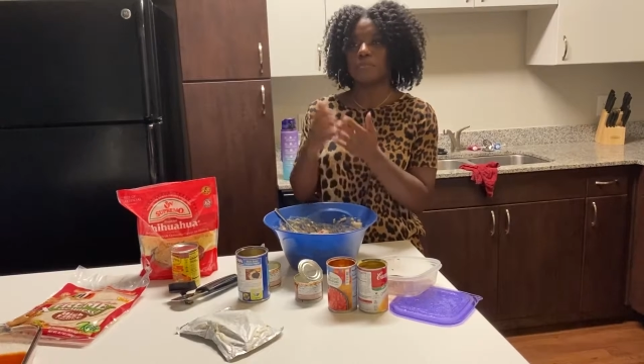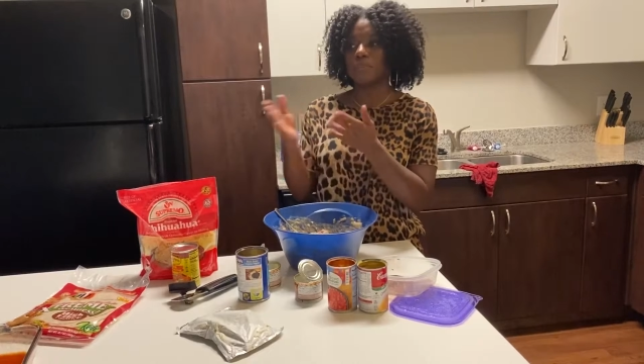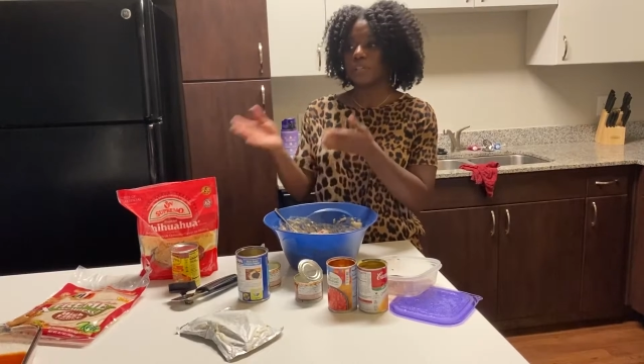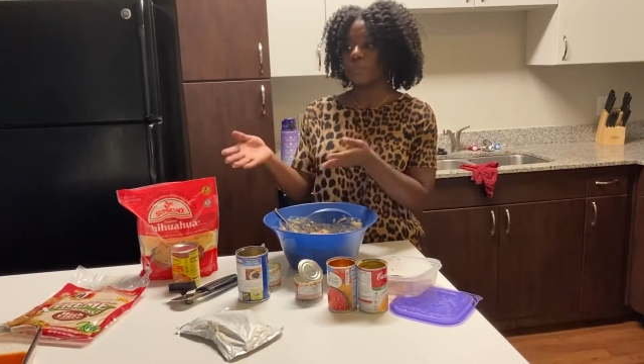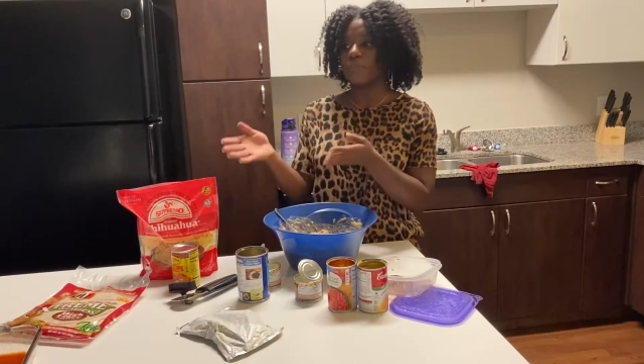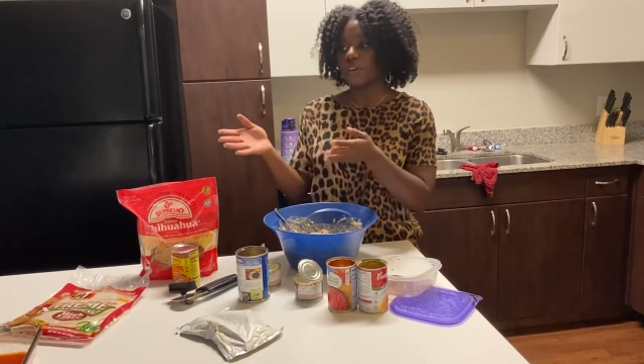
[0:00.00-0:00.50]
put
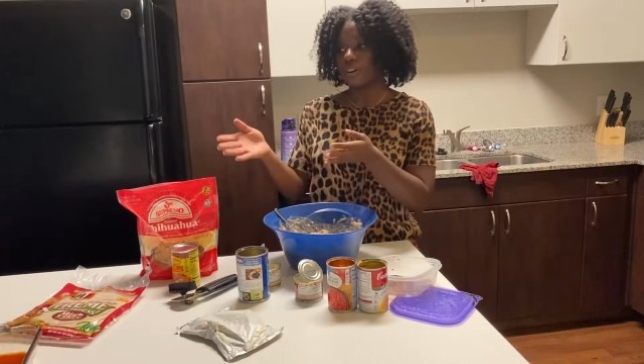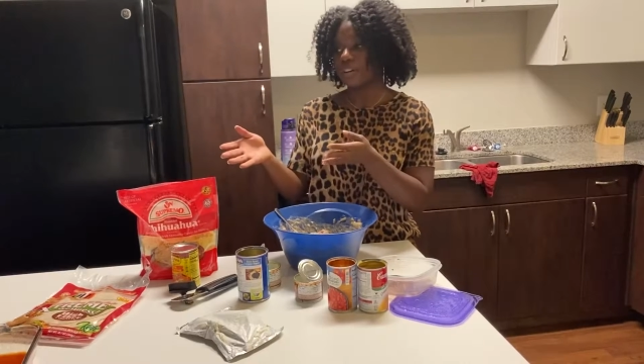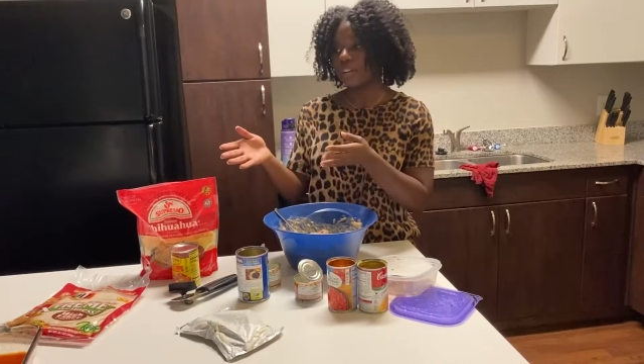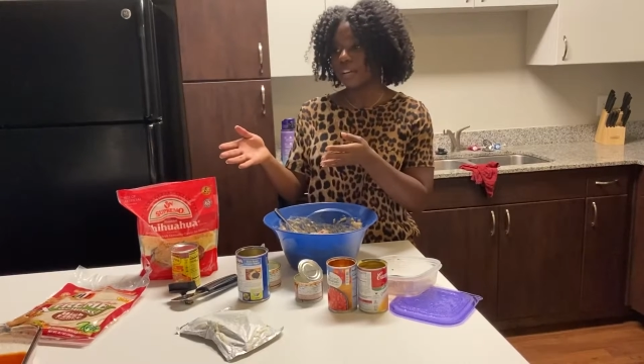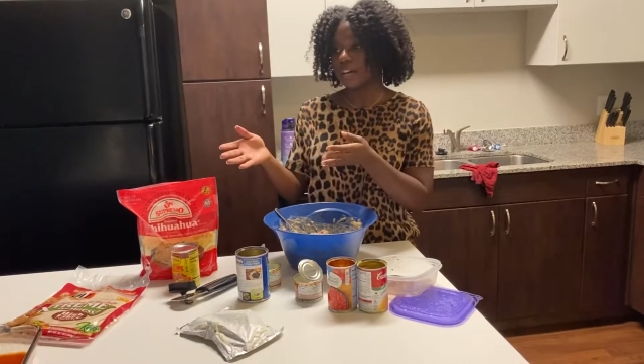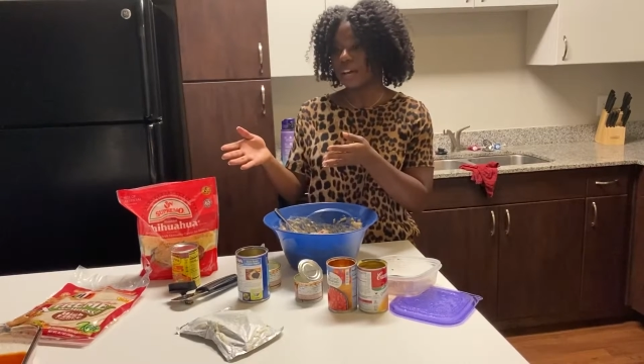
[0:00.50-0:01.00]
them
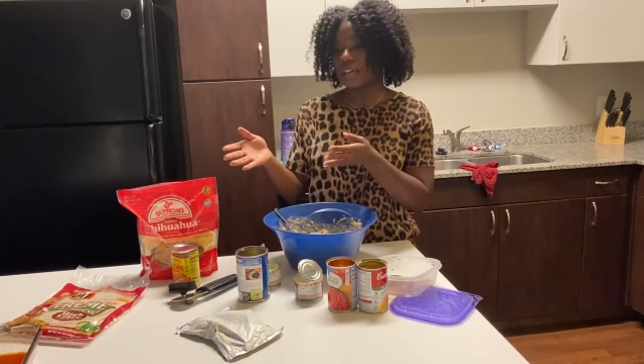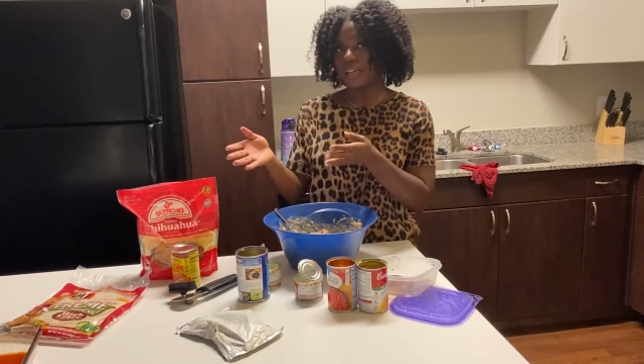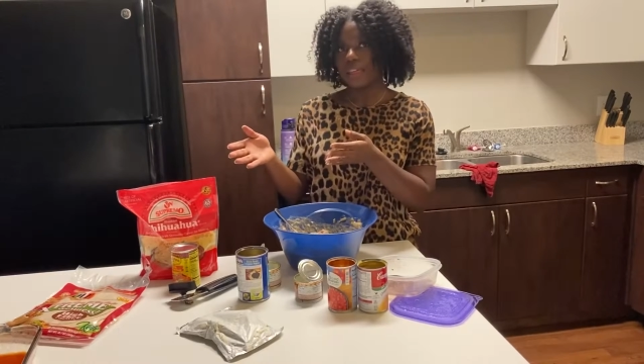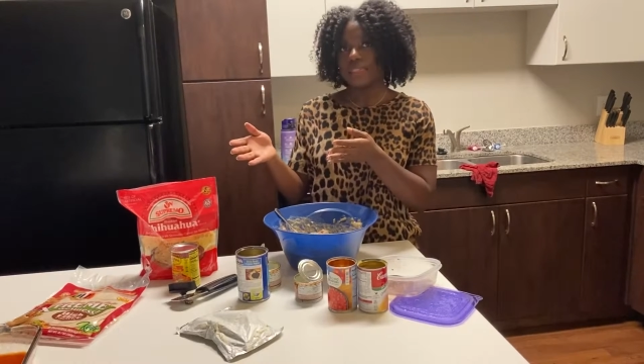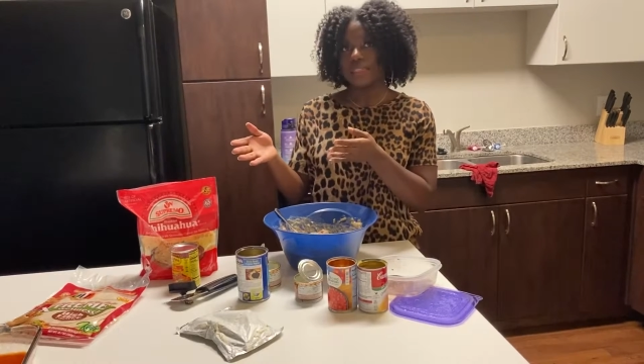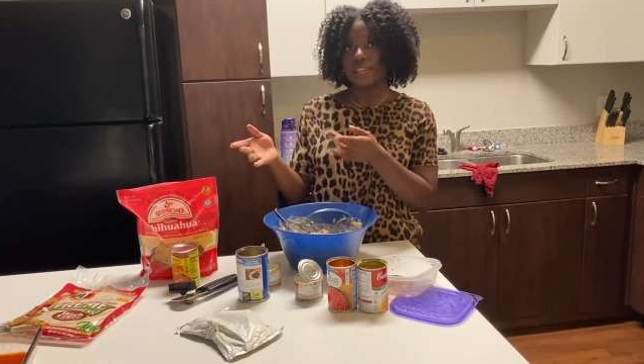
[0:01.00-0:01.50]
on
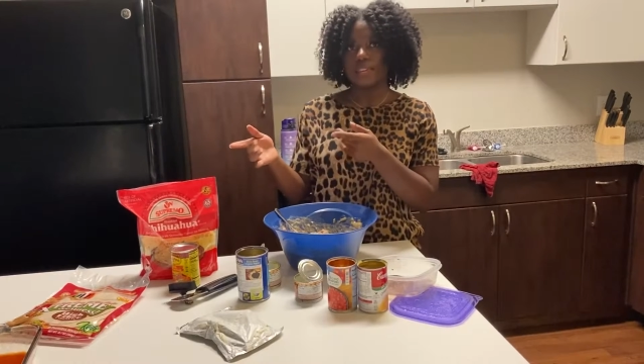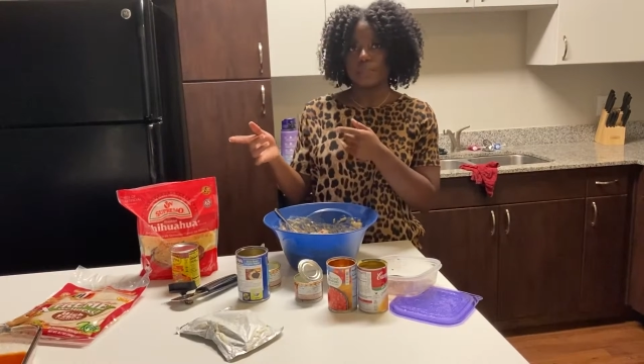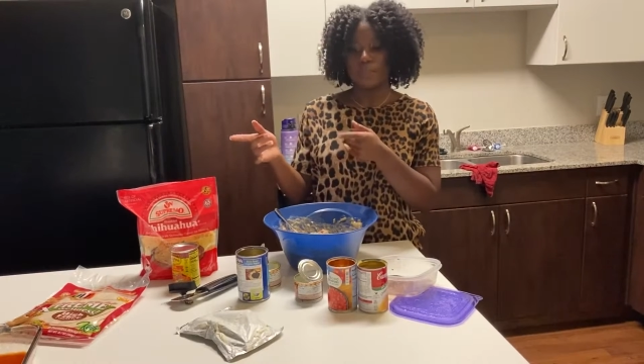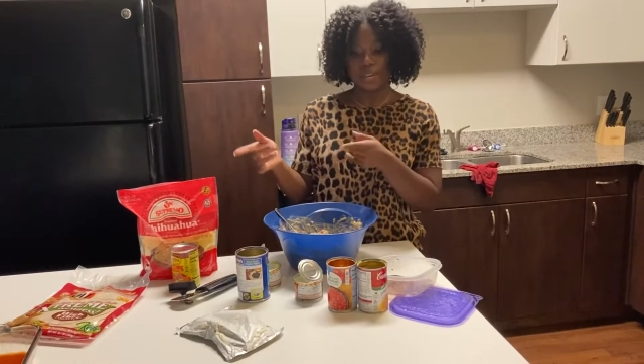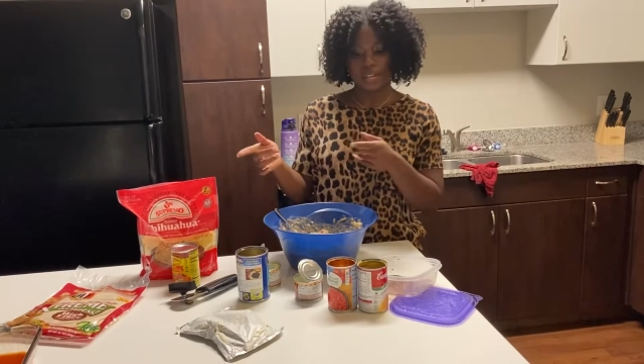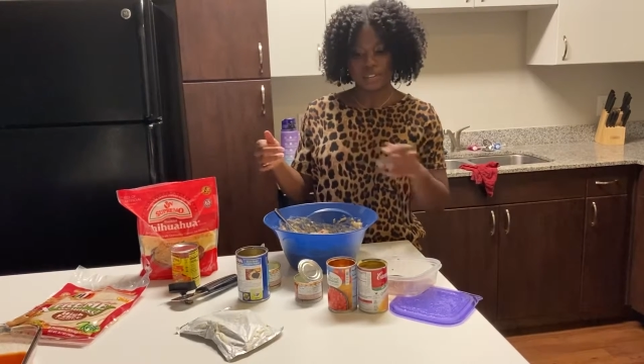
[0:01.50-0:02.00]
the
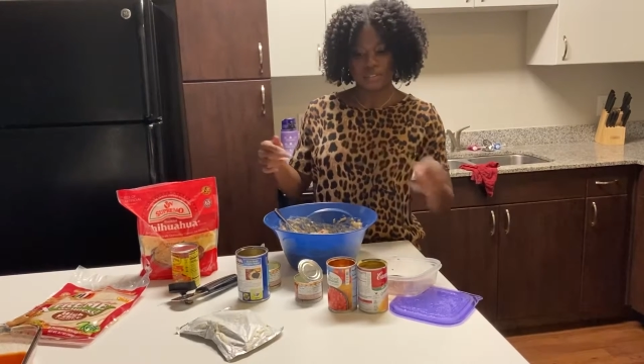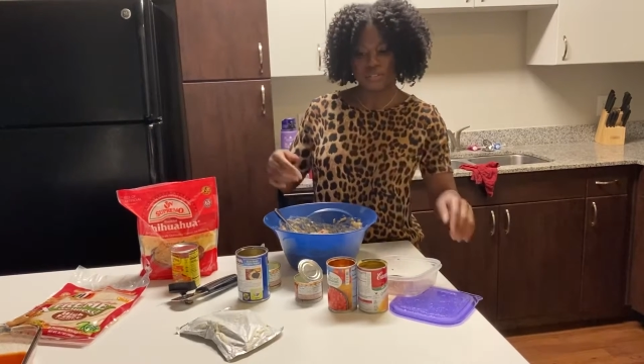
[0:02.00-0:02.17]
pan.